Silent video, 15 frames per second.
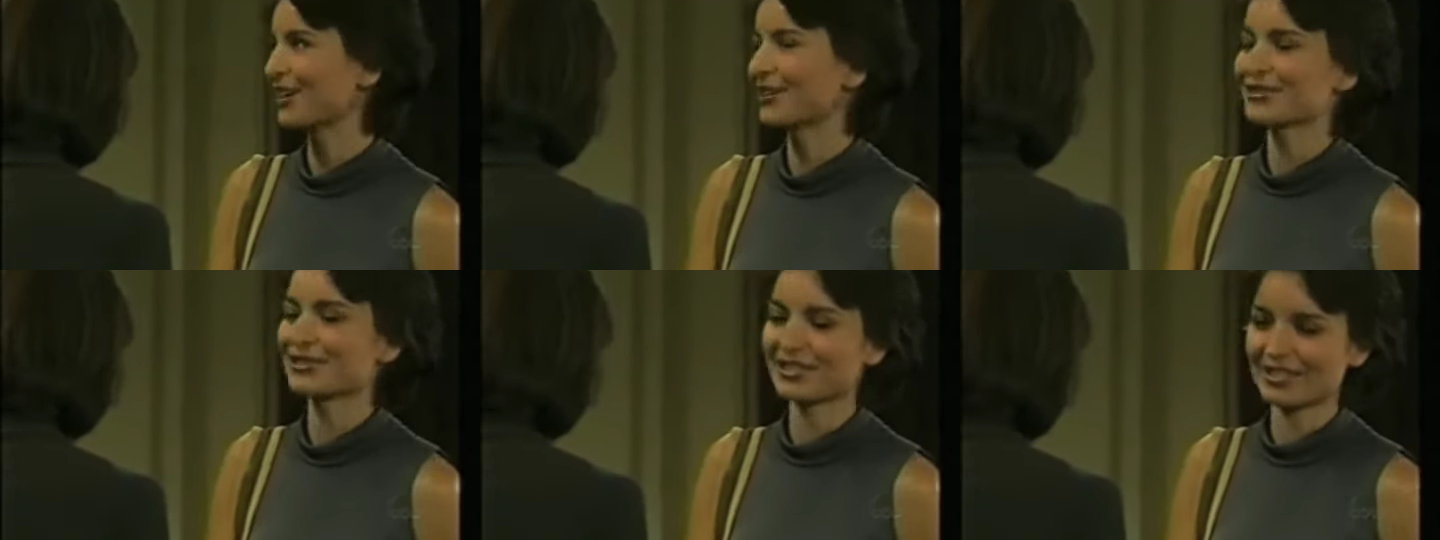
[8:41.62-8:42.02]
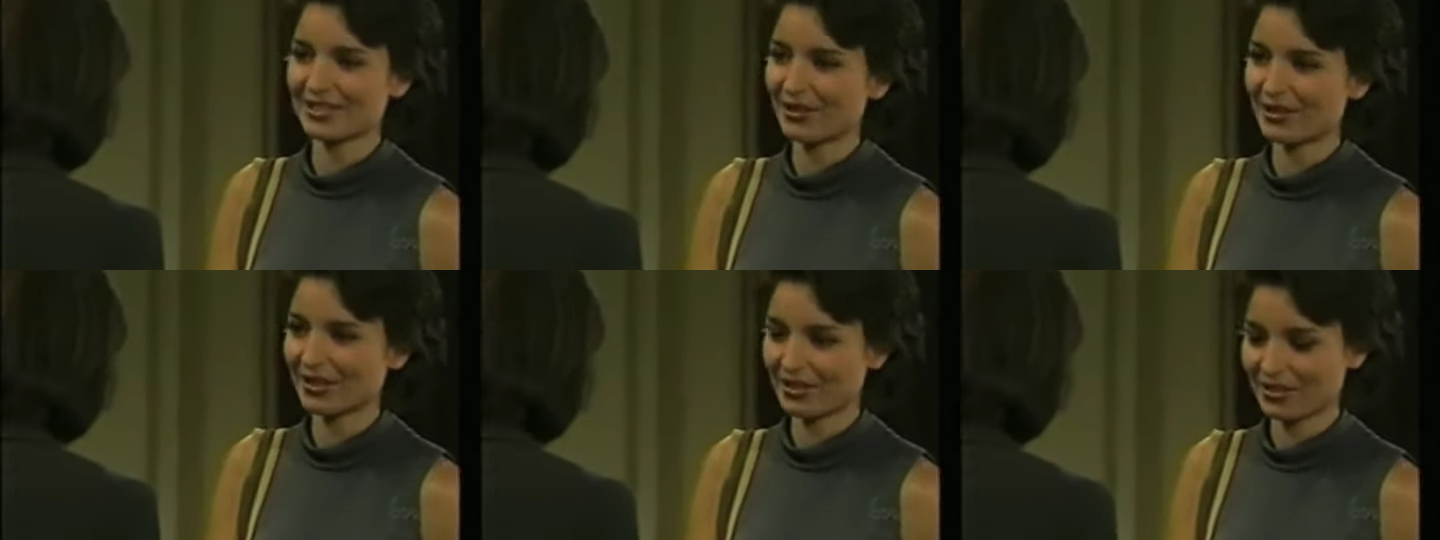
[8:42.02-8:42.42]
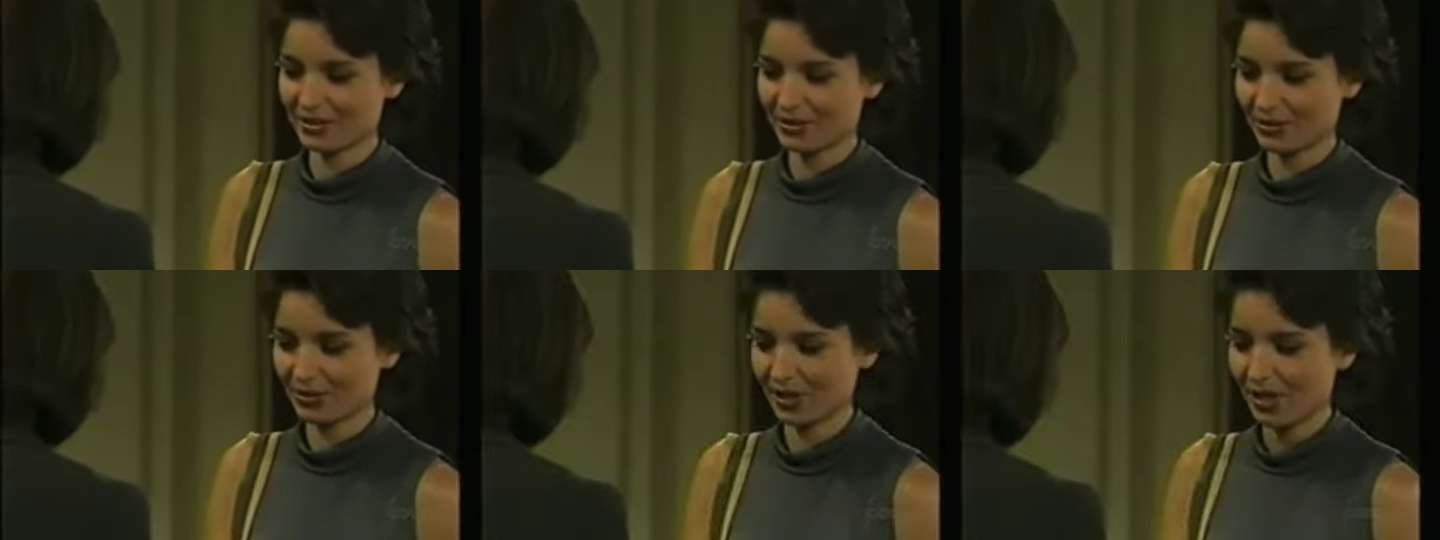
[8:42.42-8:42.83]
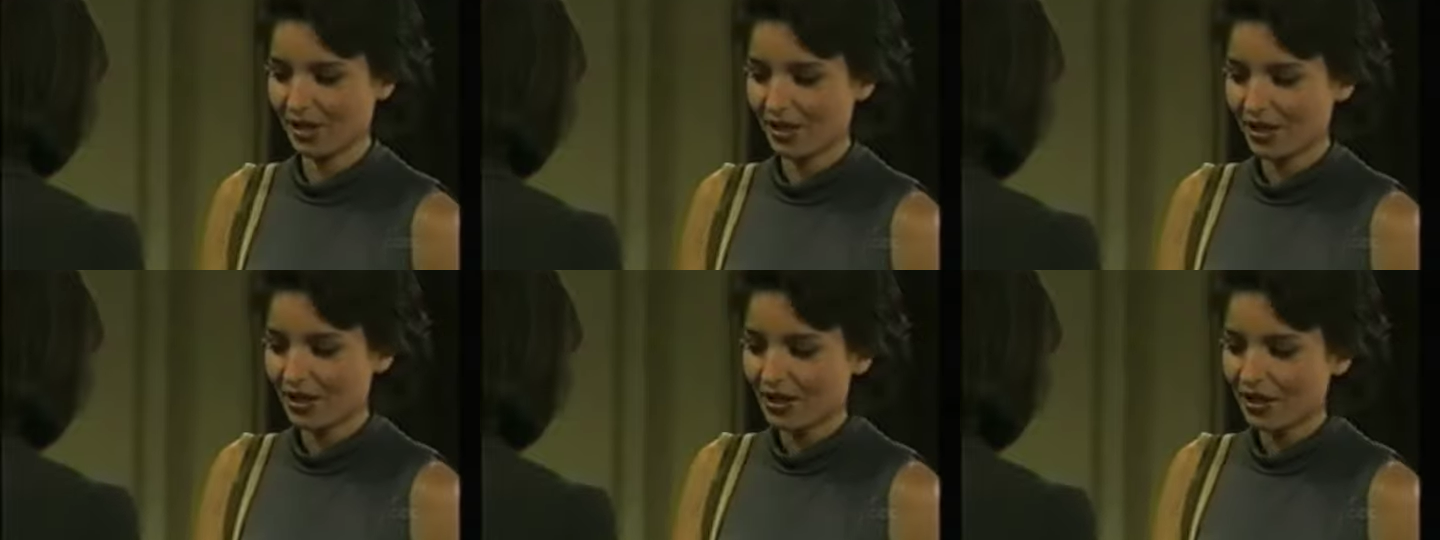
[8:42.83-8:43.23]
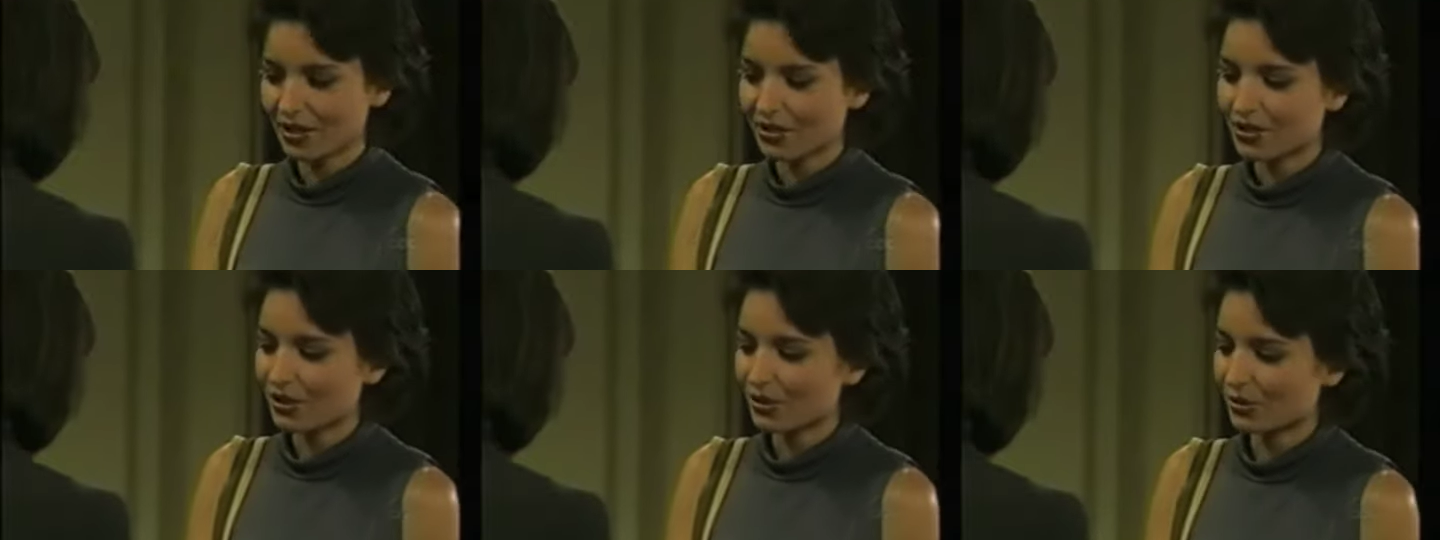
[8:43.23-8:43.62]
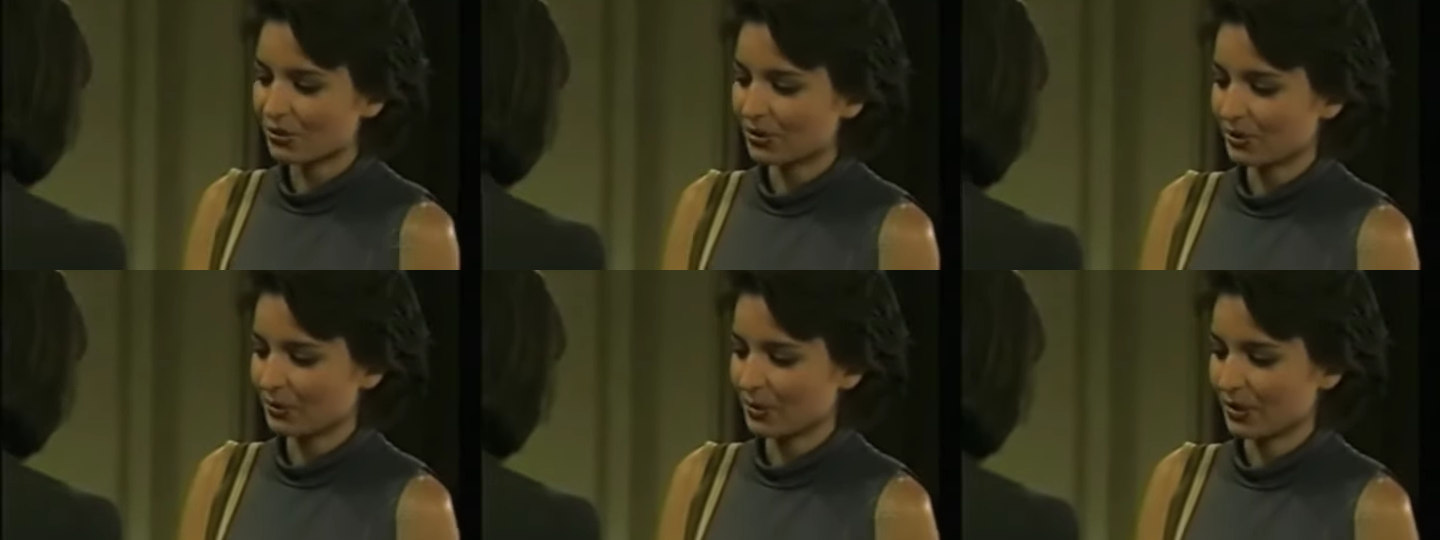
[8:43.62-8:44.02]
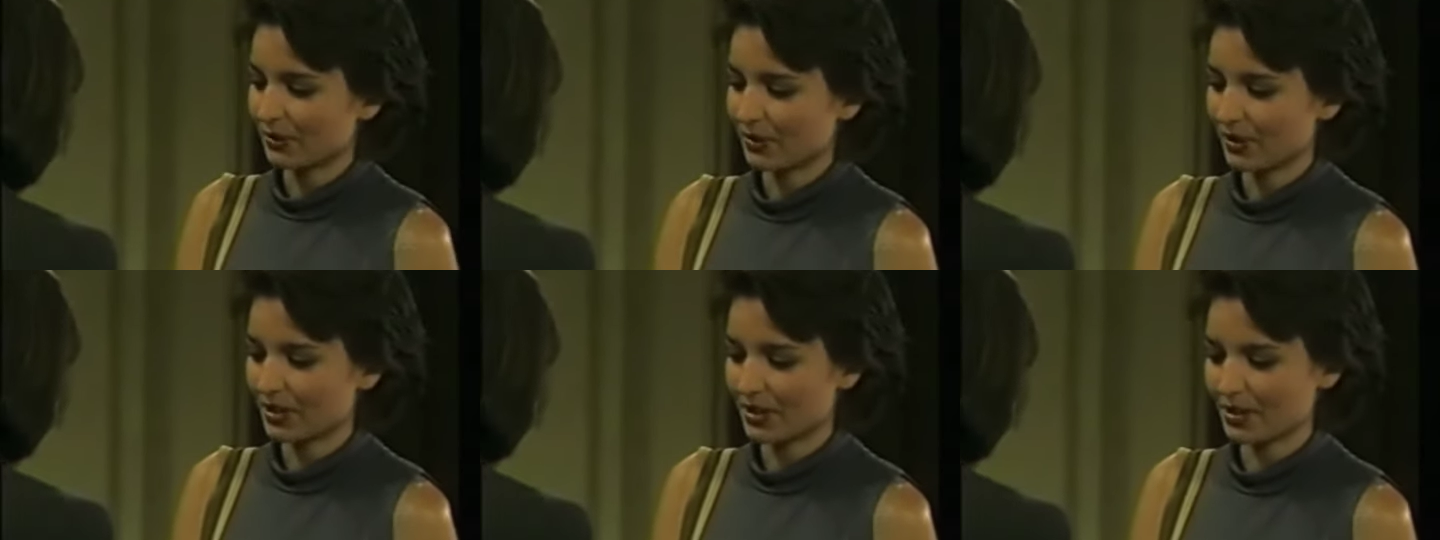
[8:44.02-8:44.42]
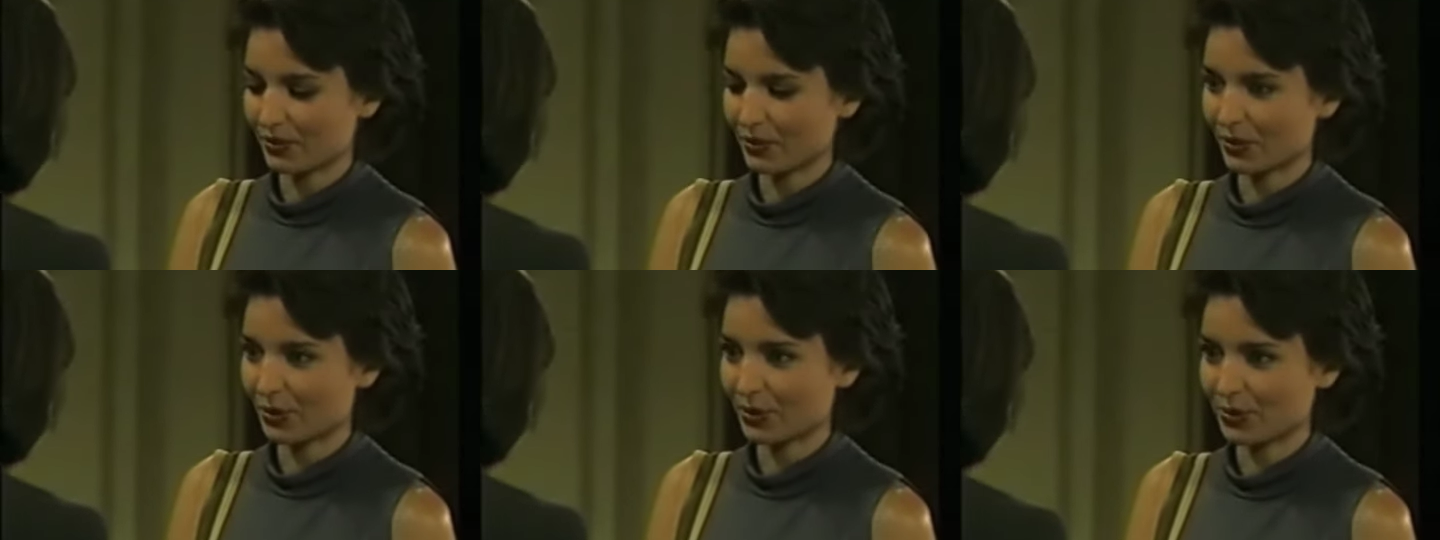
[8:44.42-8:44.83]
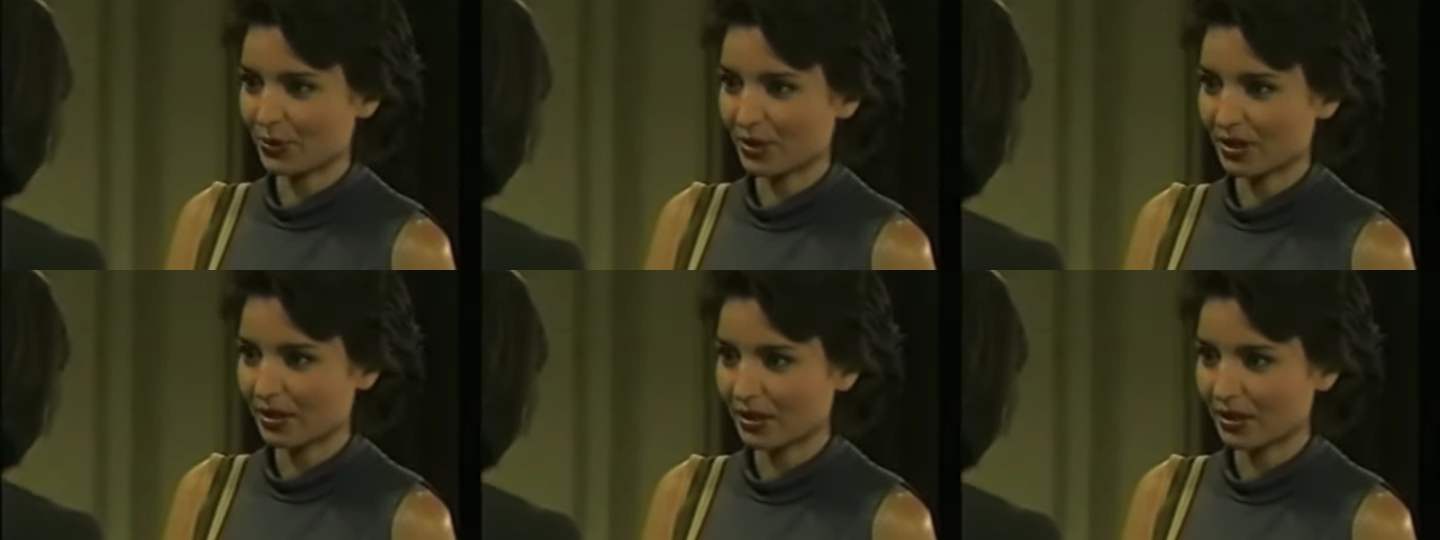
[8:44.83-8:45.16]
I just so anxious to show you that my feelings for you